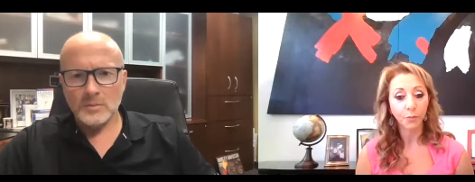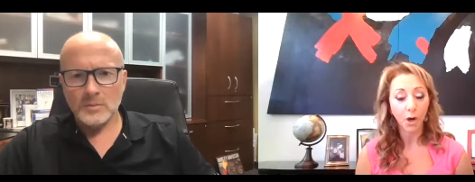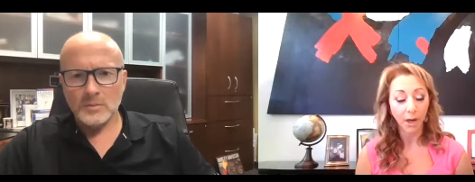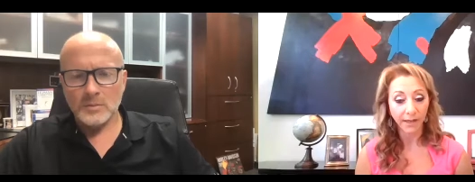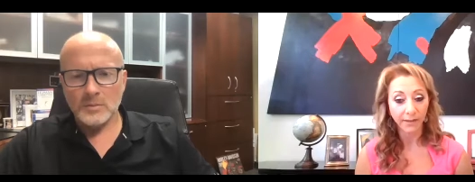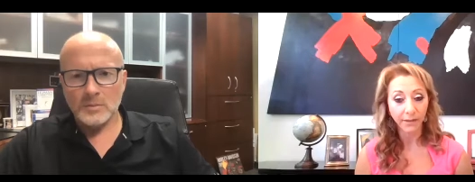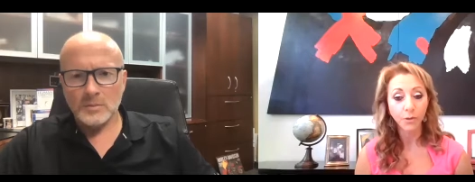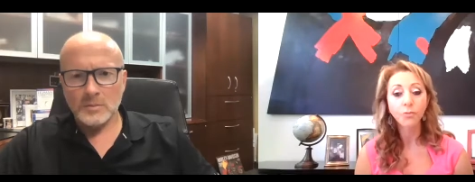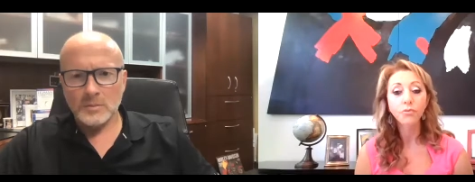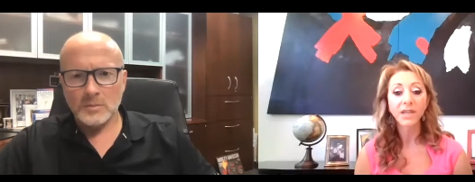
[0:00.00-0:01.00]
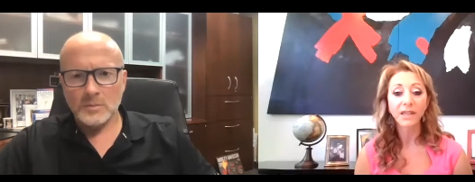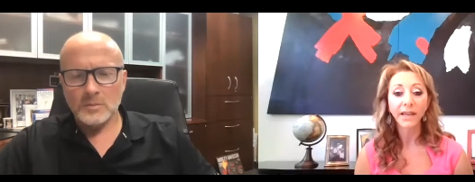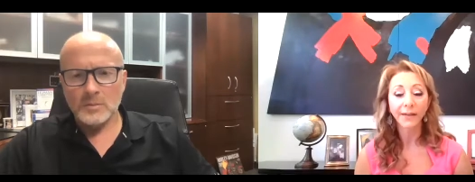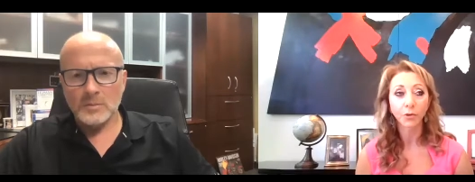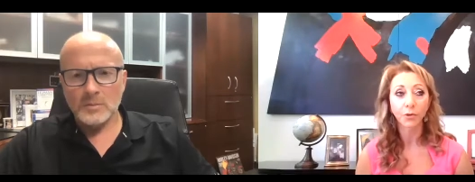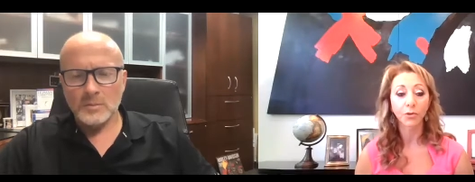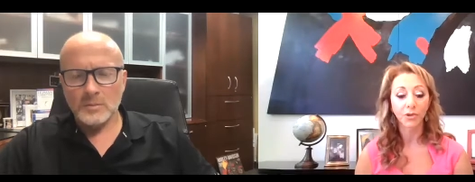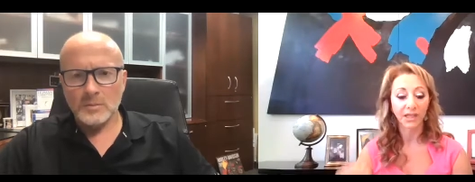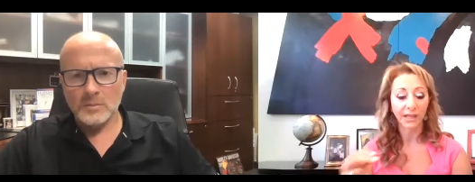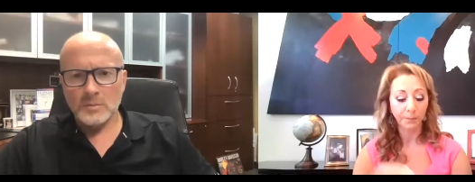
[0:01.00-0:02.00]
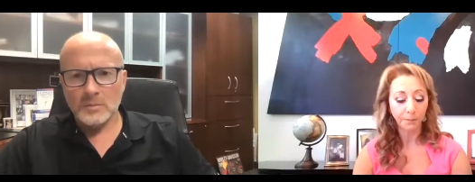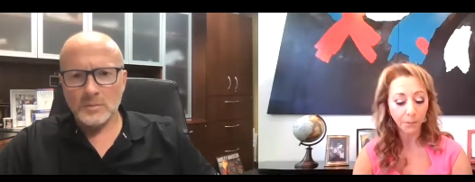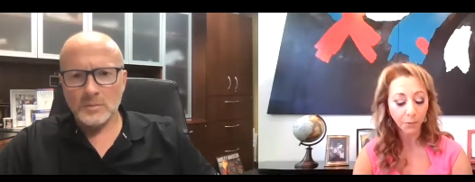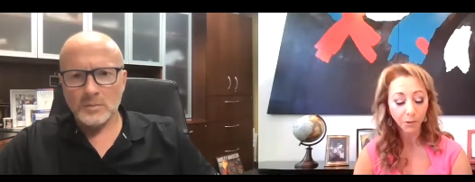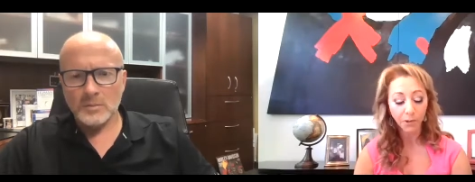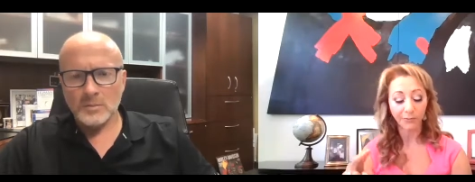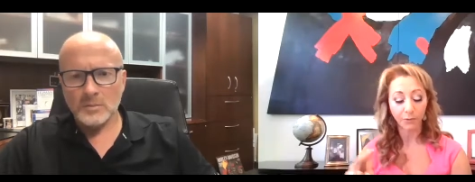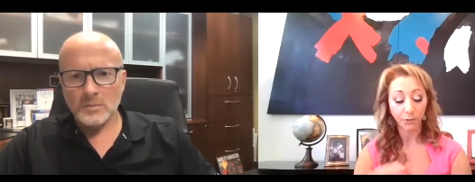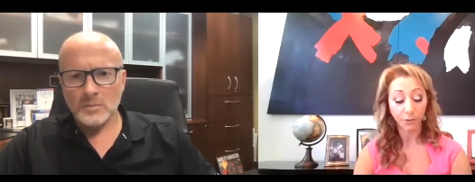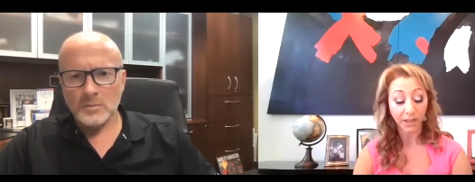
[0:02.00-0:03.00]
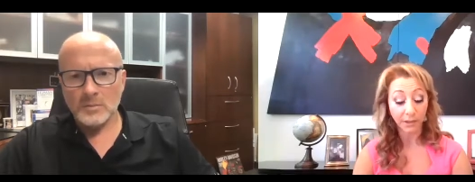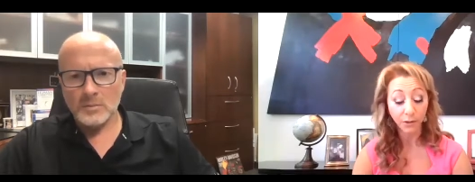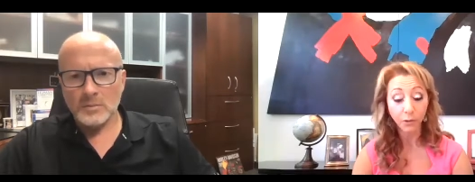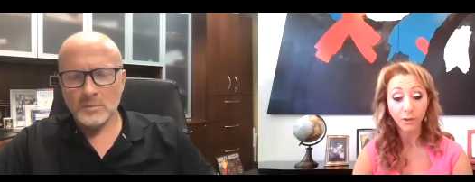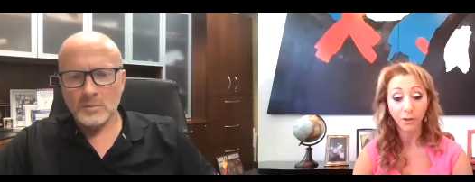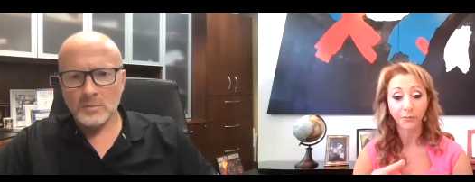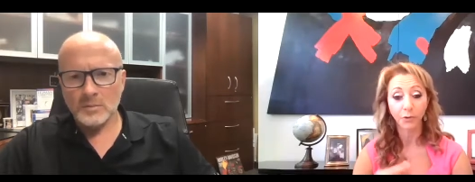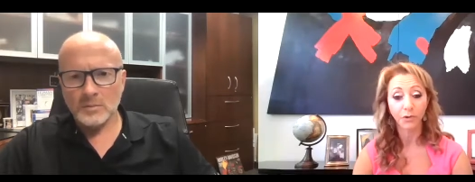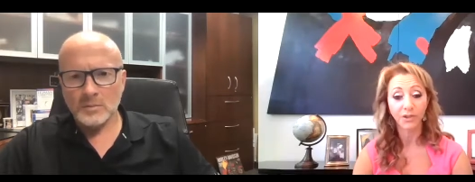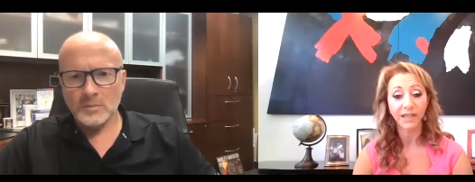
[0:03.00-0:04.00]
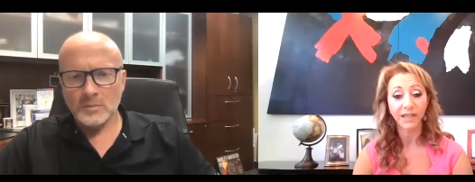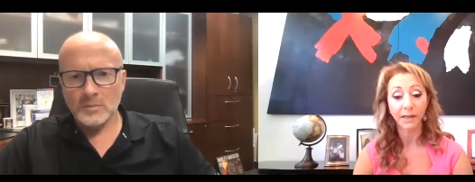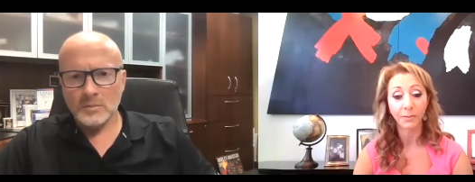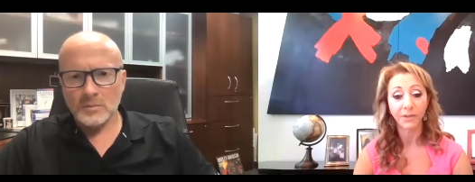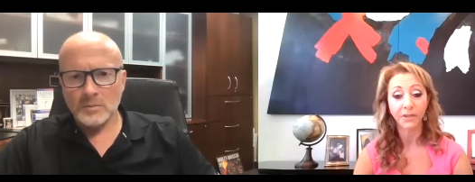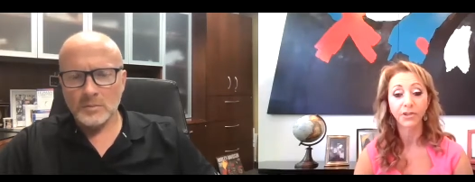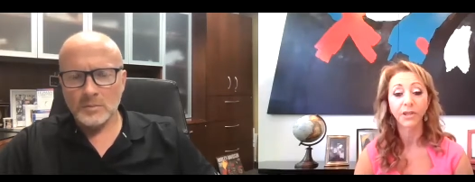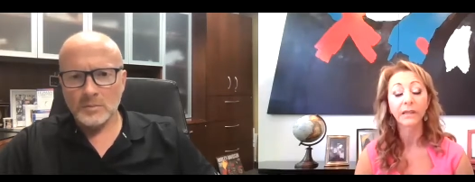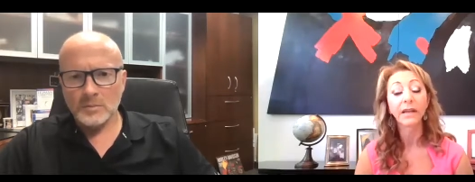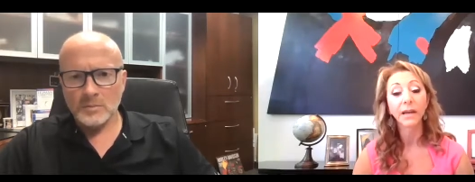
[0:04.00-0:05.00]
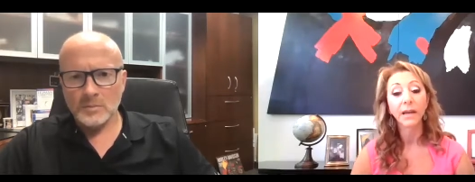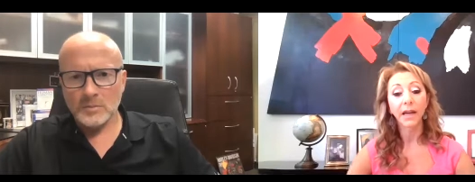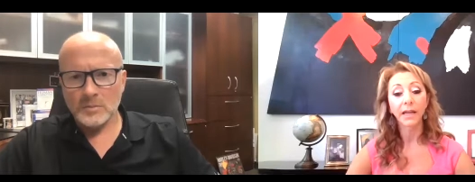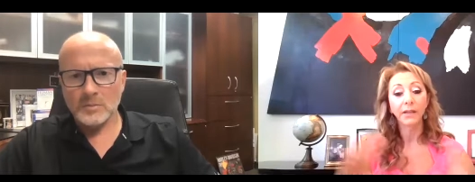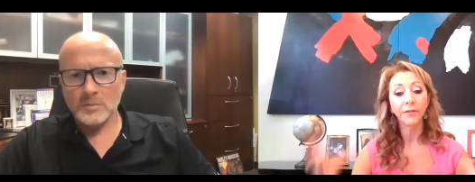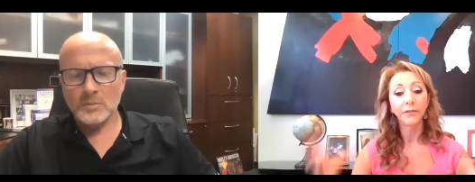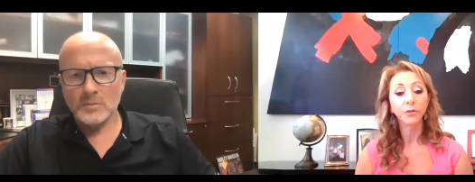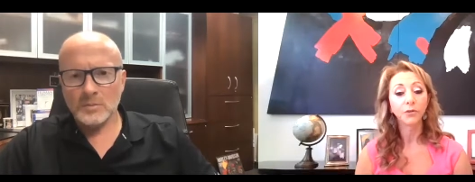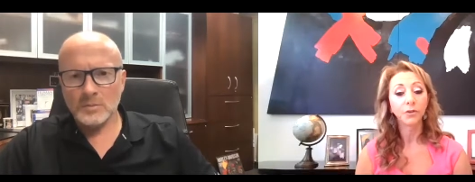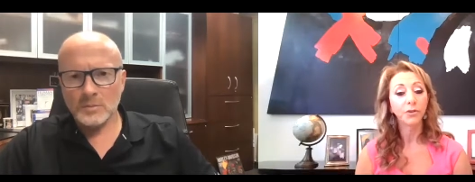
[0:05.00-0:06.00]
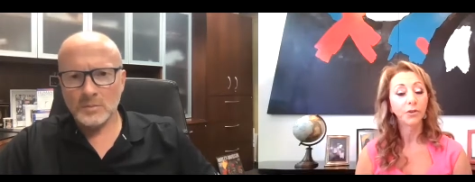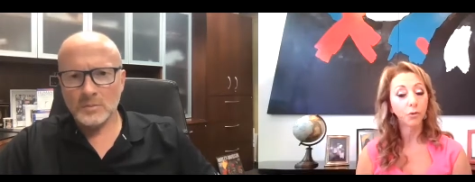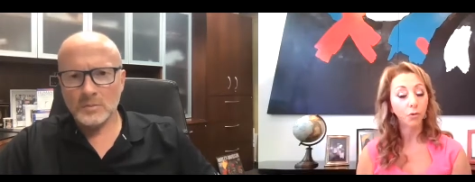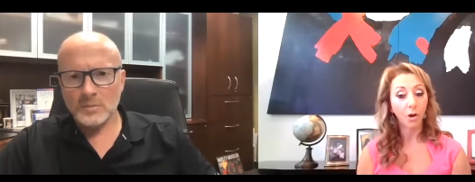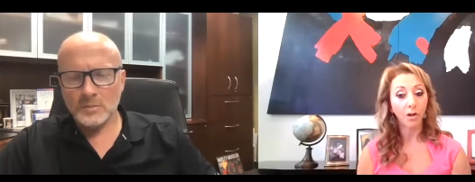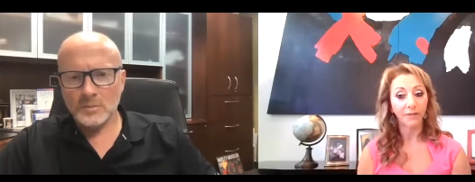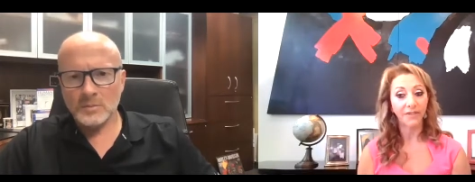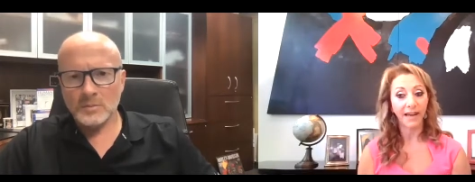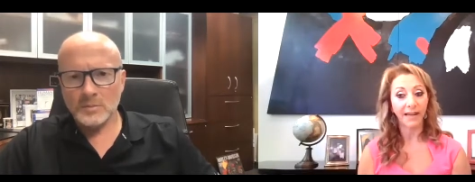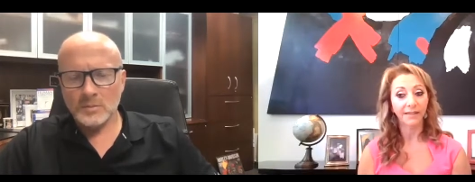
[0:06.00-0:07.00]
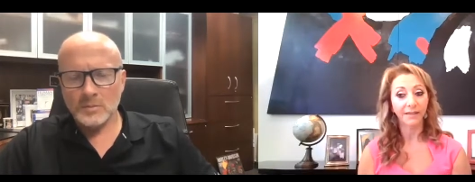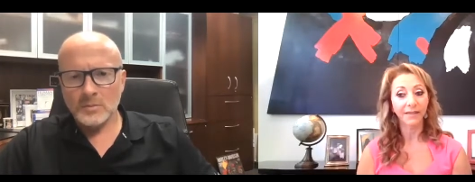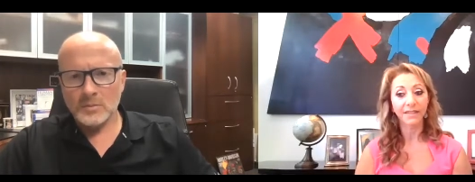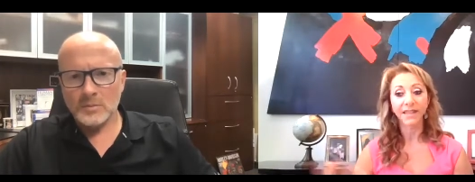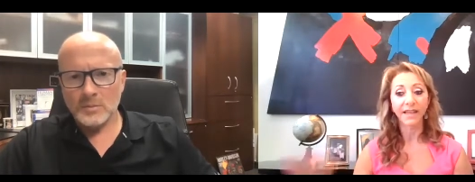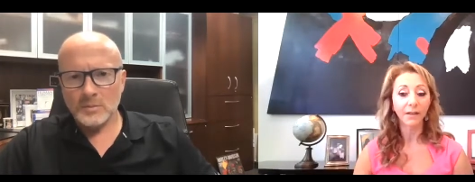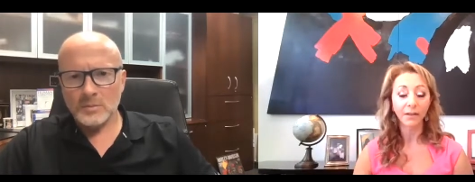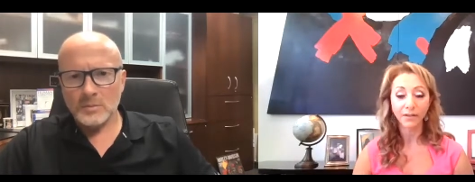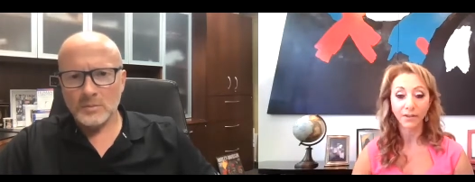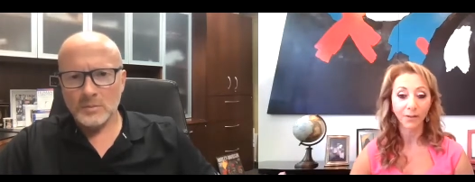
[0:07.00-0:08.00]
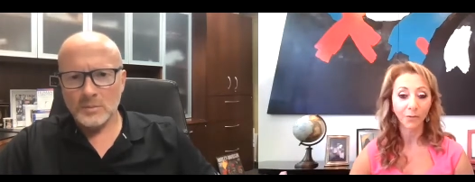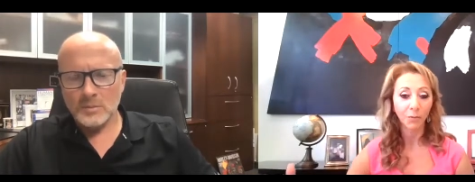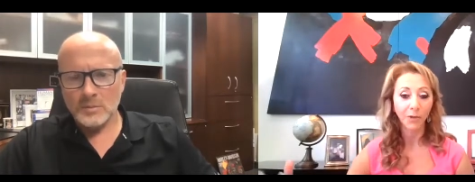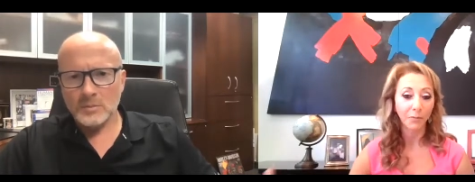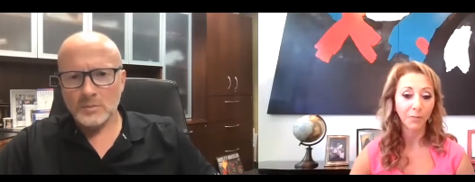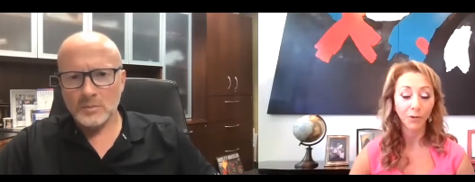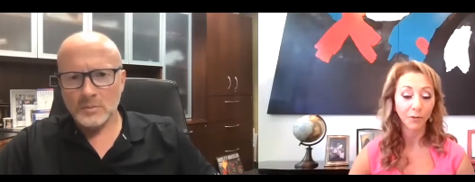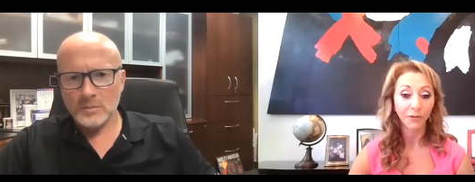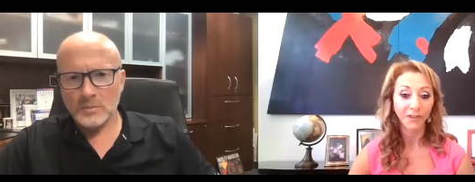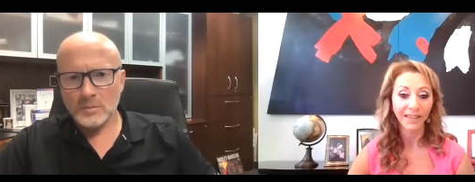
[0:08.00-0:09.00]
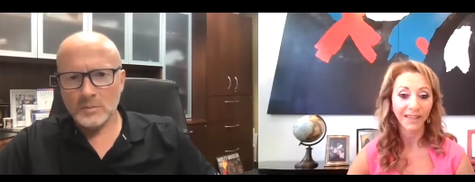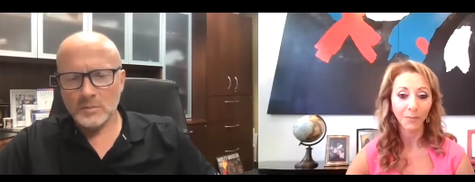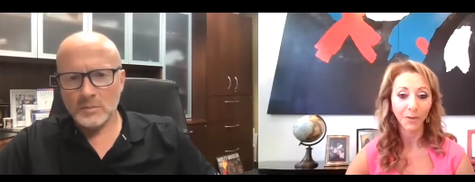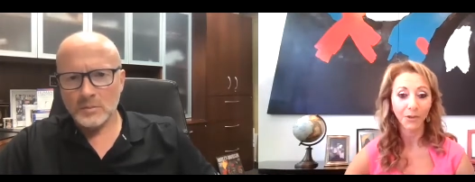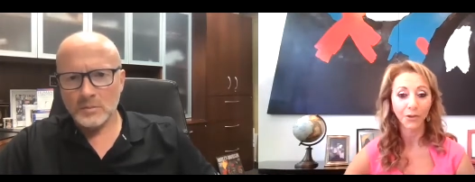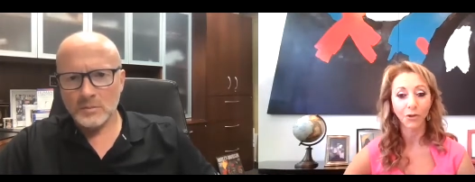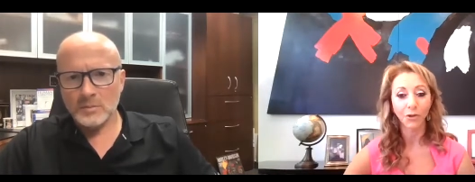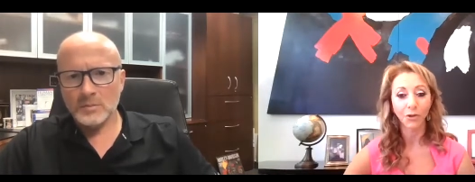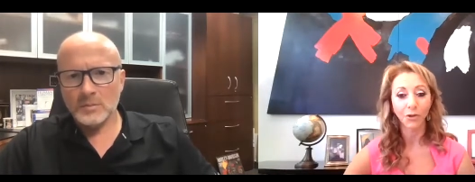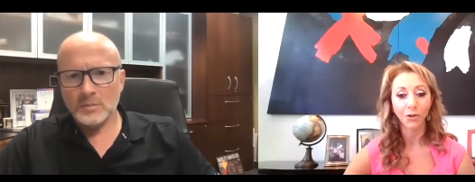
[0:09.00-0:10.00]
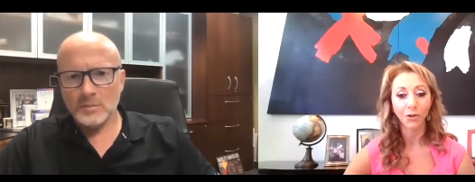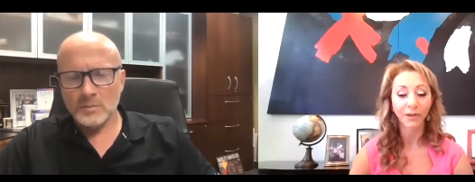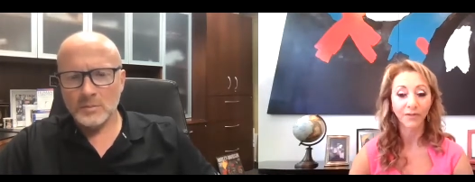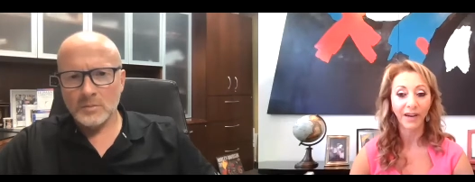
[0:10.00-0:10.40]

Speaker 1: product. You really have to understand people, you have to understand you, and you have to understand the competition. And if you do all of that, sales will be a beautiful thing because you're delivering